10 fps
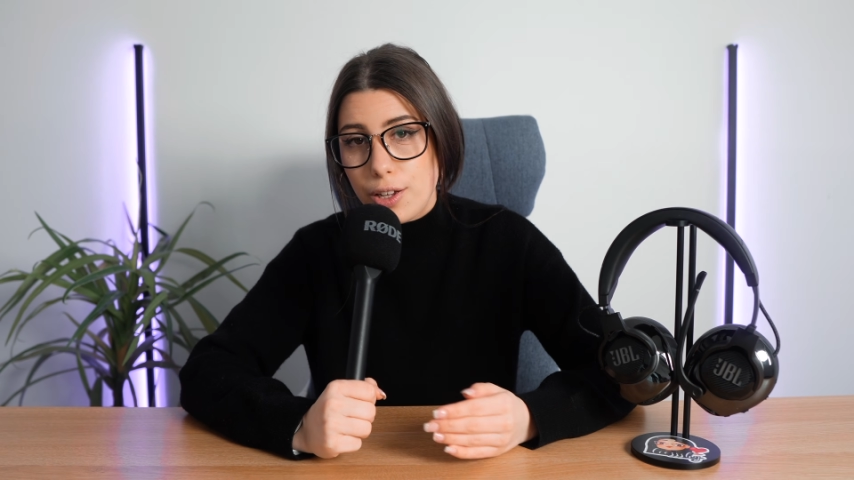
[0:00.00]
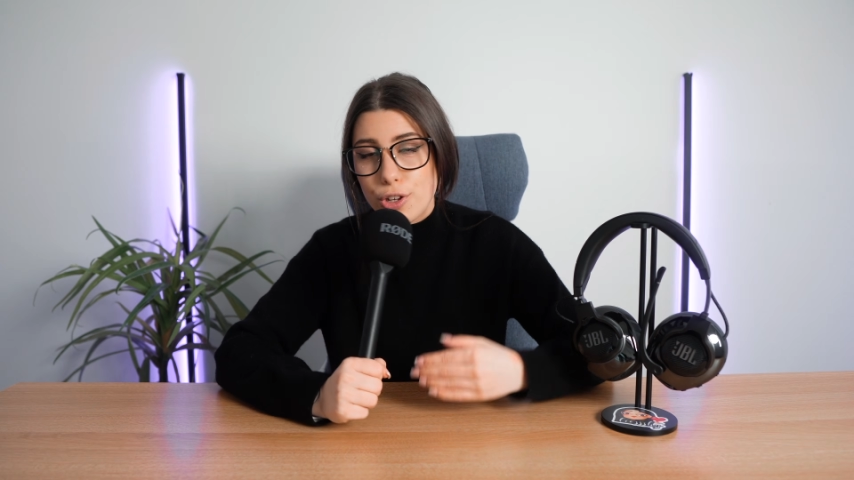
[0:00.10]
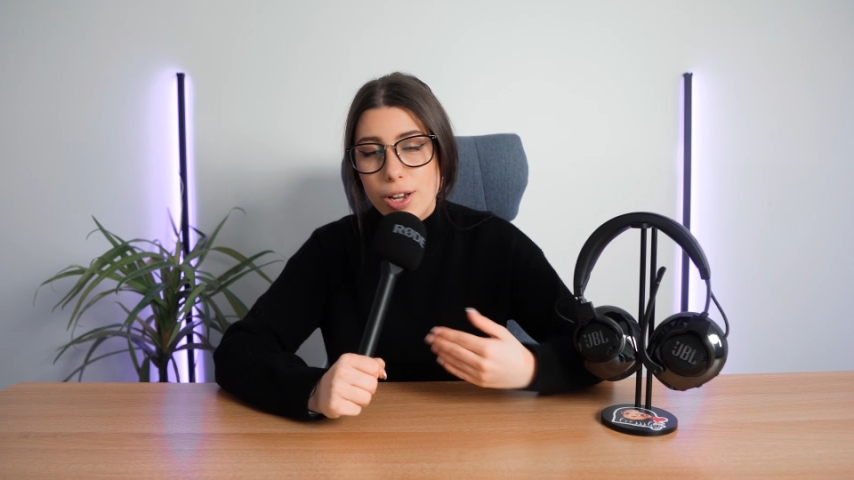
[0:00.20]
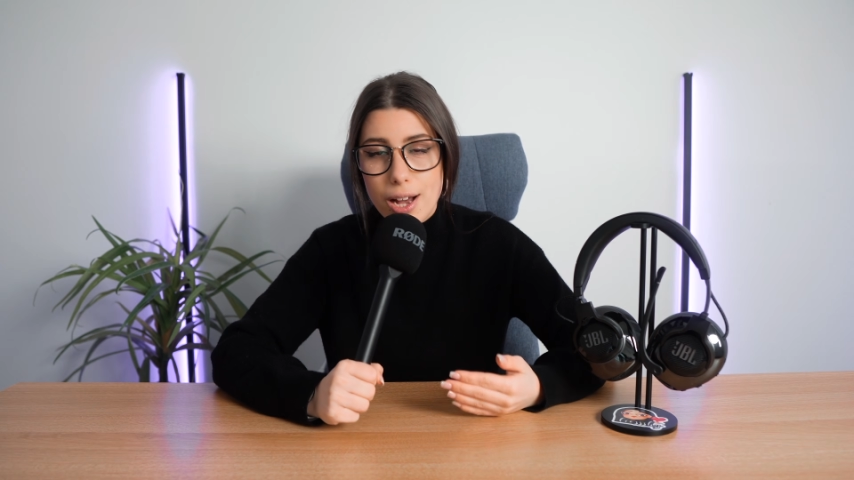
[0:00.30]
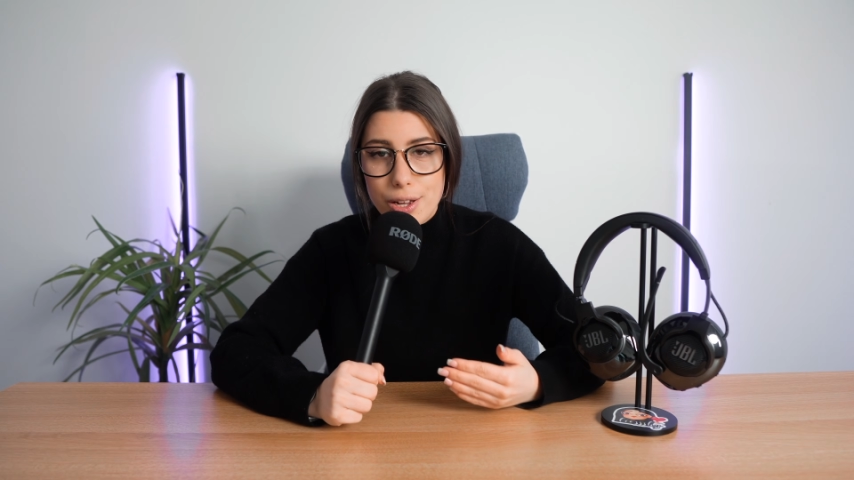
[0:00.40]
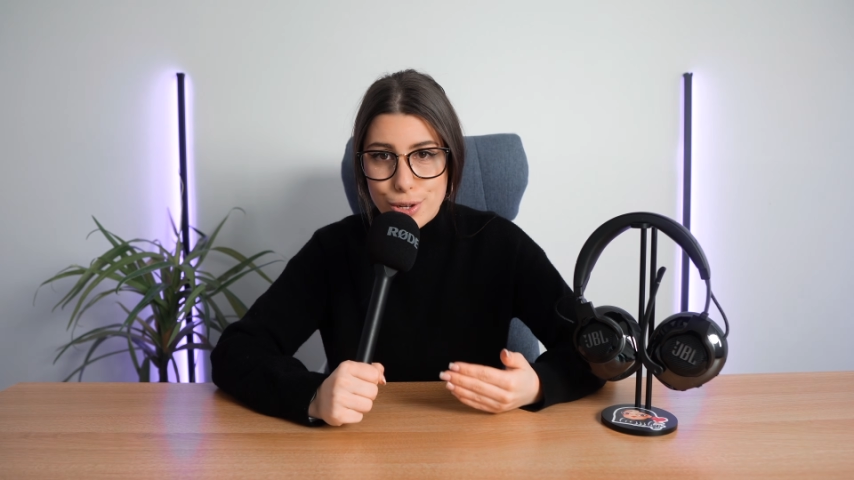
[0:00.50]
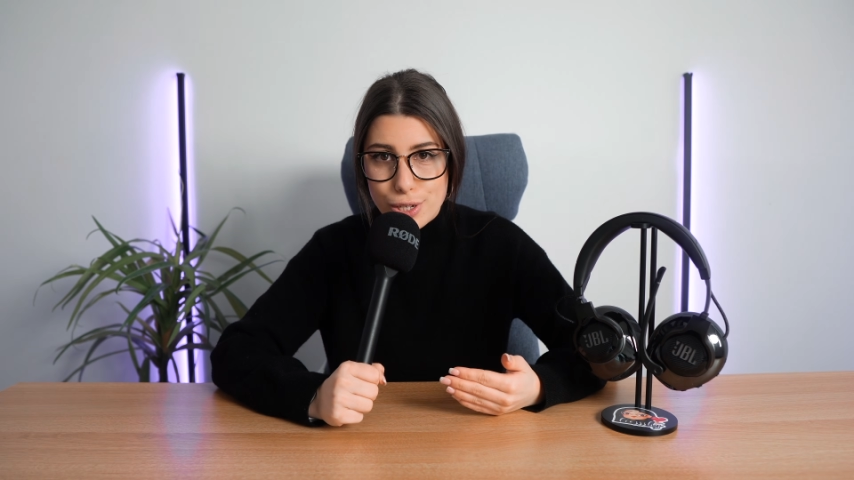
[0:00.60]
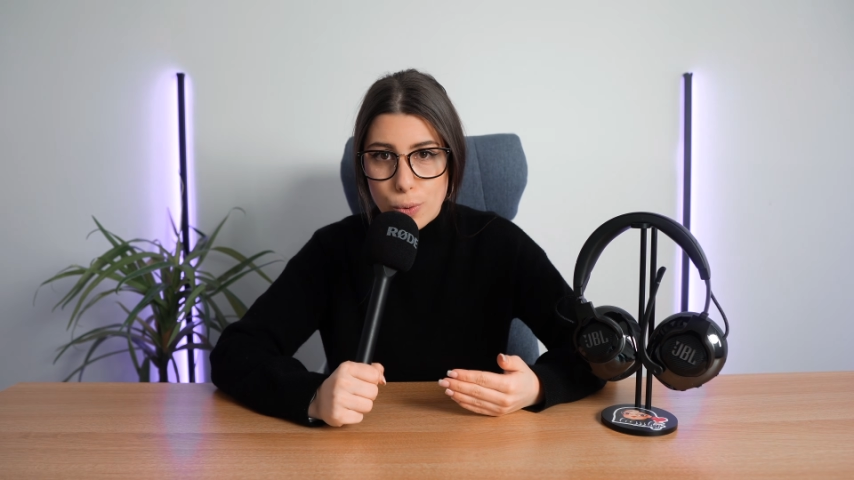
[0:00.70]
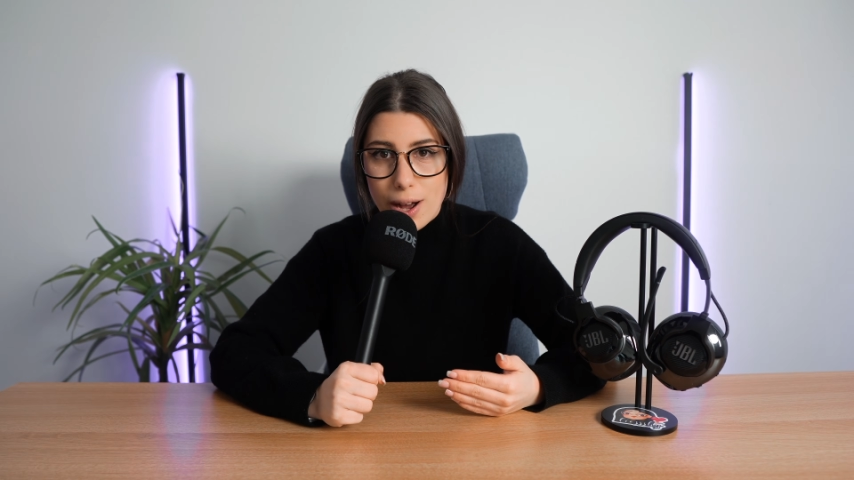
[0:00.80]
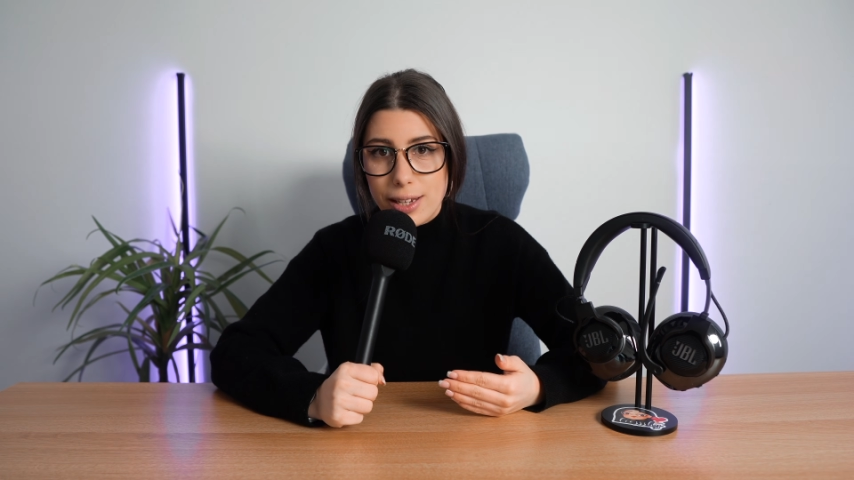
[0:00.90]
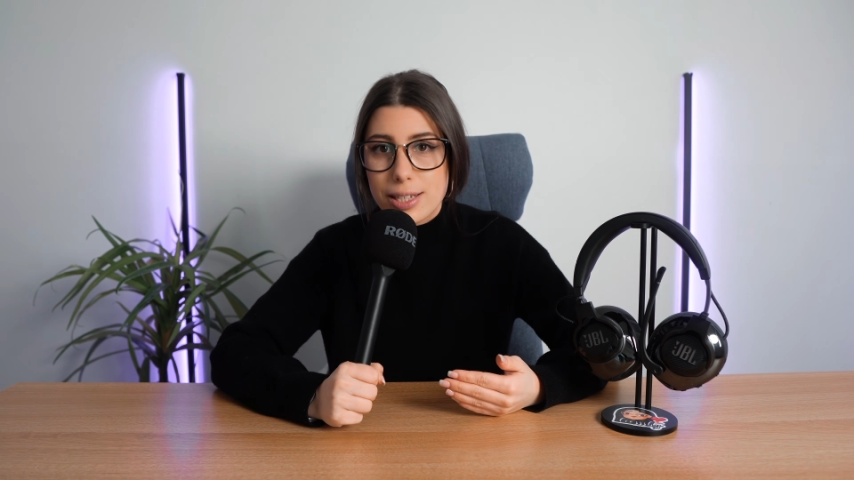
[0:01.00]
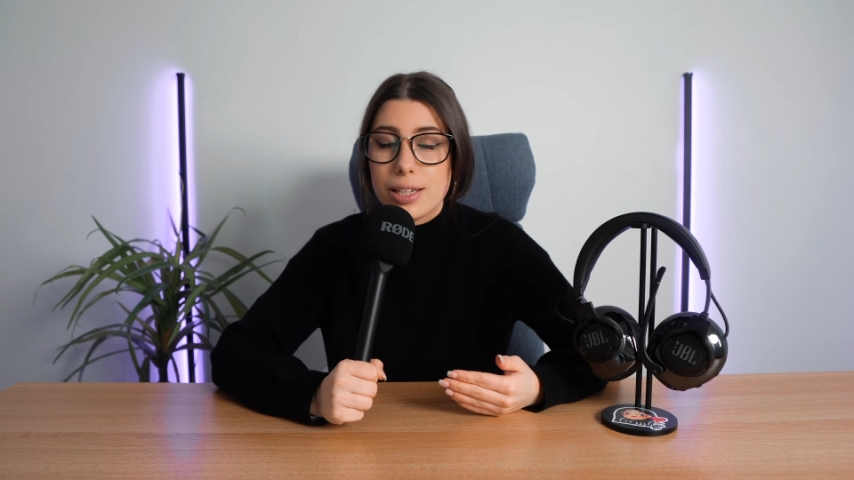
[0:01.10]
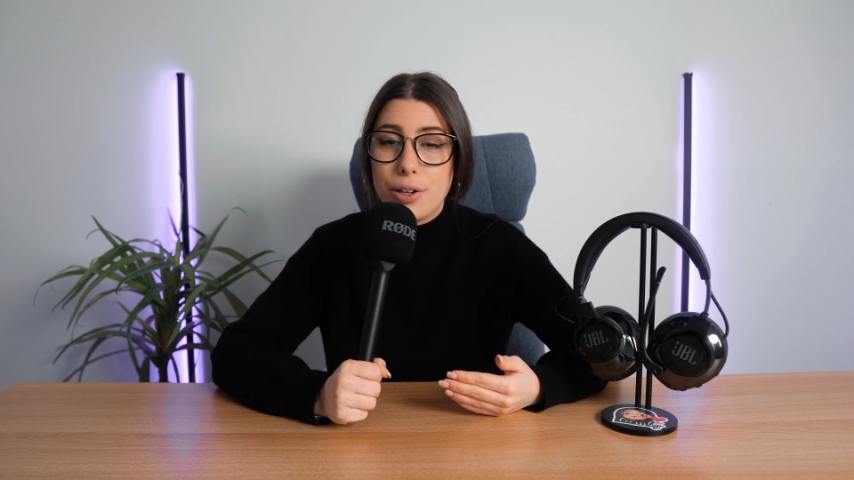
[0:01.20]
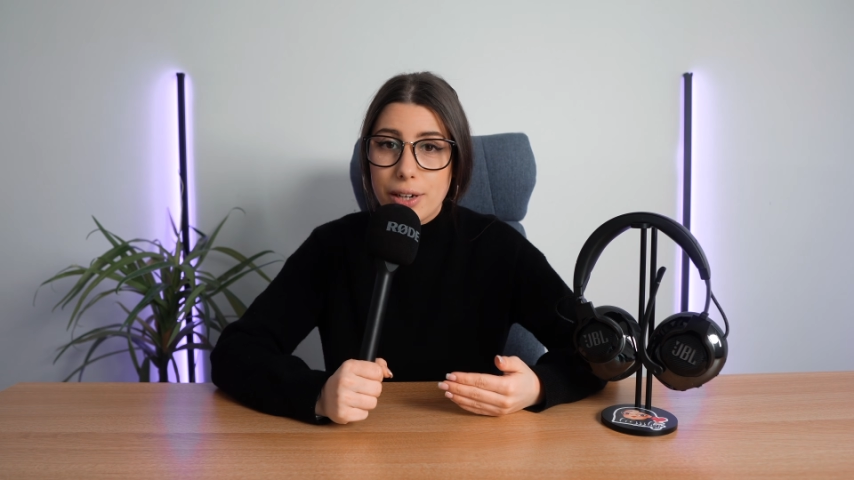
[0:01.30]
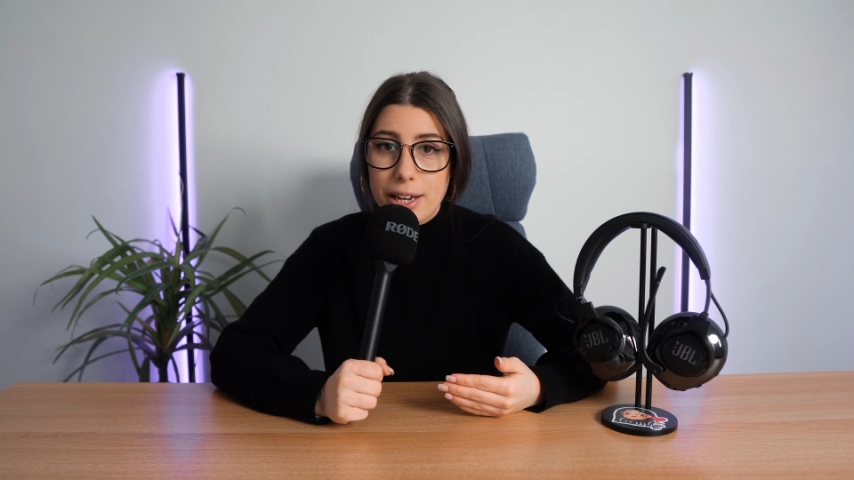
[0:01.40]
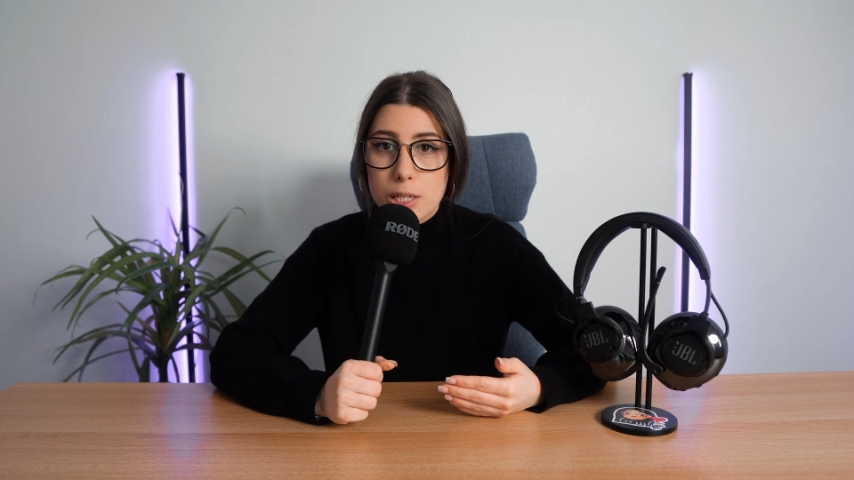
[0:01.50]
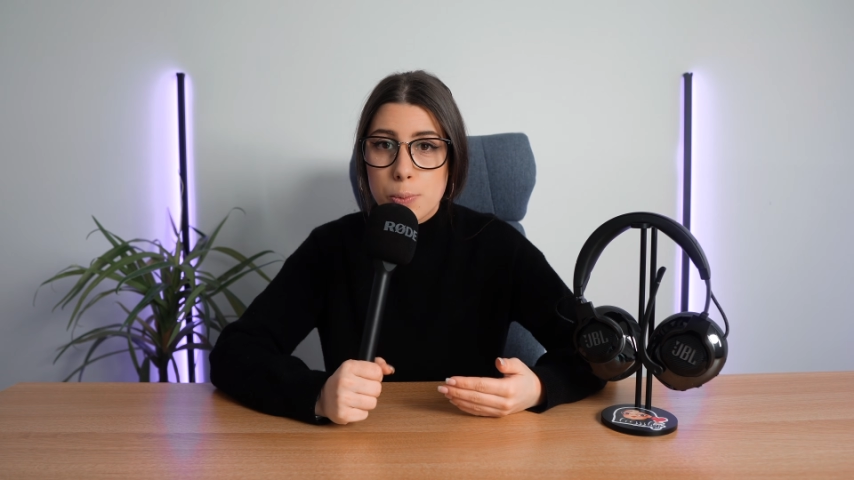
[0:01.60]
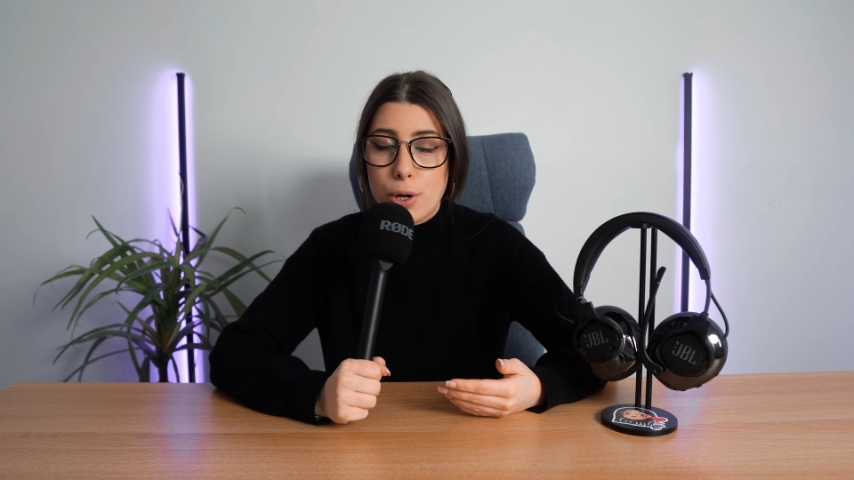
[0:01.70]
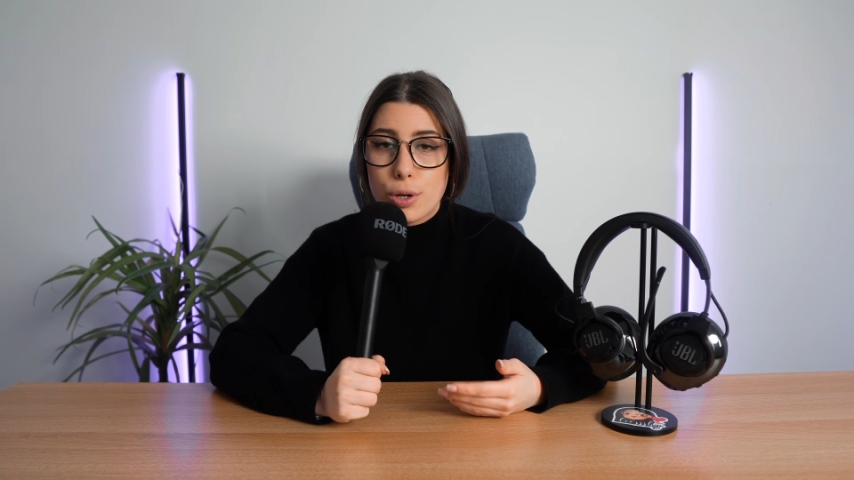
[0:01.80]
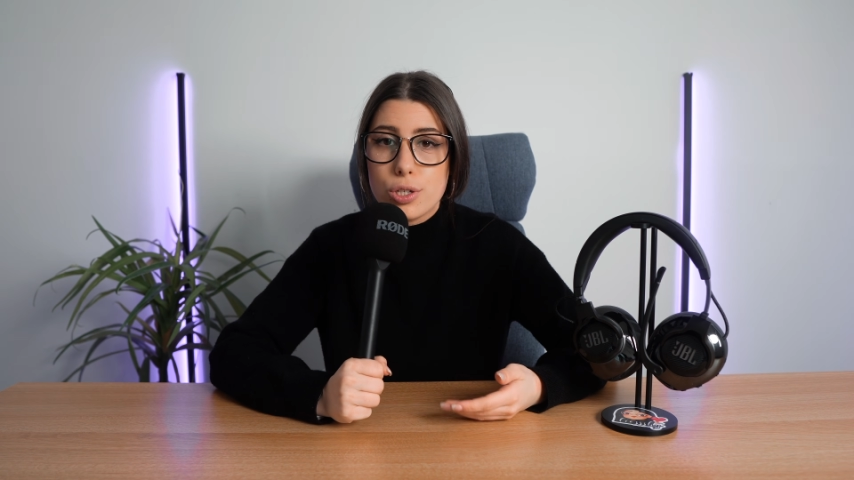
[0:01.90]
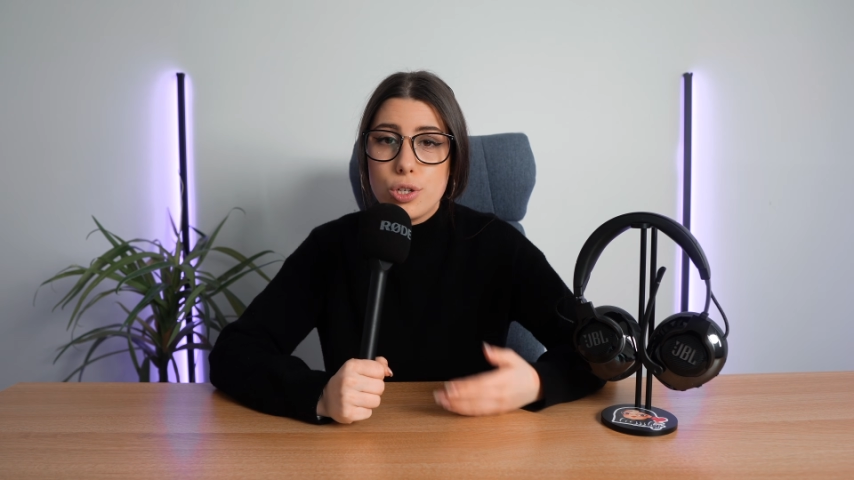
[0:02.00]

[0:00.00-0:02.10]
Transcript: you can't use it wirelessly on Xbox.